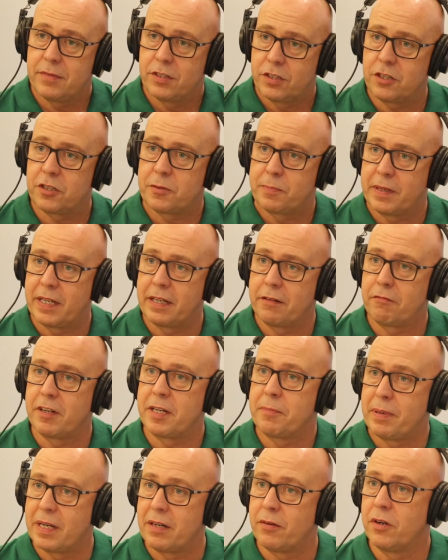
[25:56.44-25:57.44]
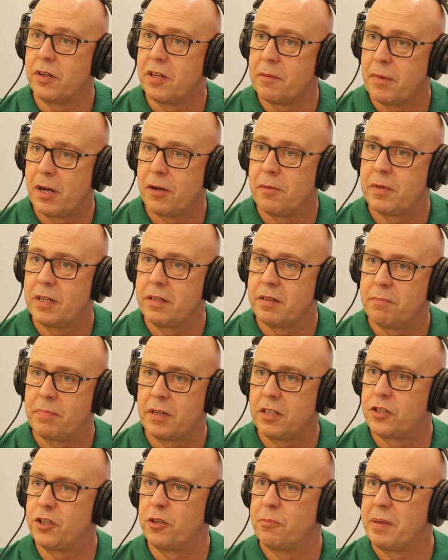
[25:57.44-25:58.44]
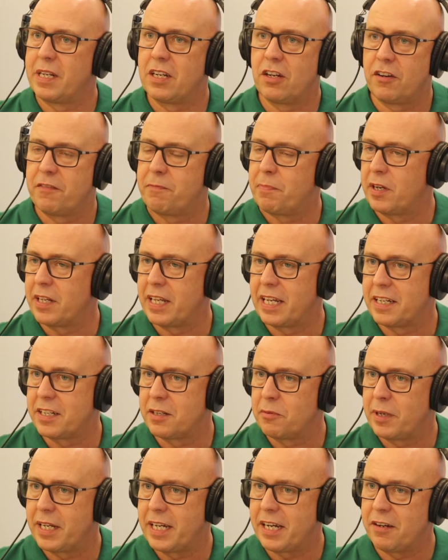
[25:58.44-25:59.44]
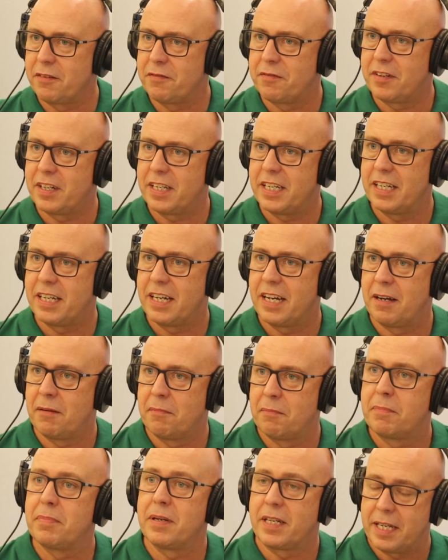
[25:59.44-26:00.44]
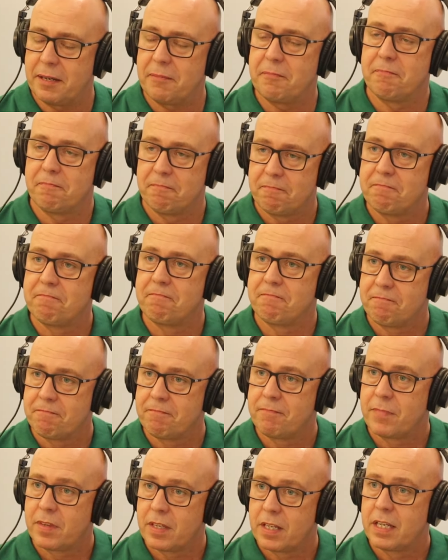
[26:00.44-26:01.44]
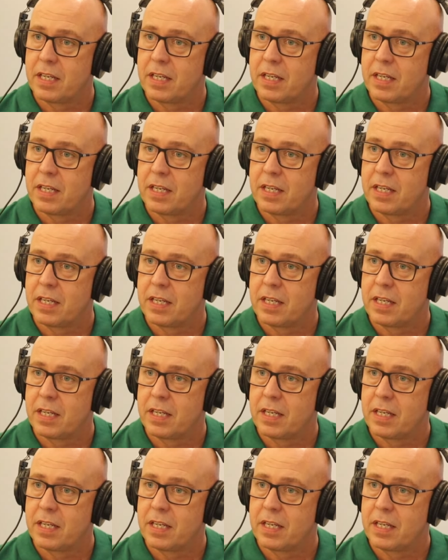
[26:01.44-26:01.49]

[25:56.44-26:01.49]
It's okay. just being rebuilt at the moment, but okay. should be live by the end of the week, hopefully. Um, okay. But yeah. So people can get to you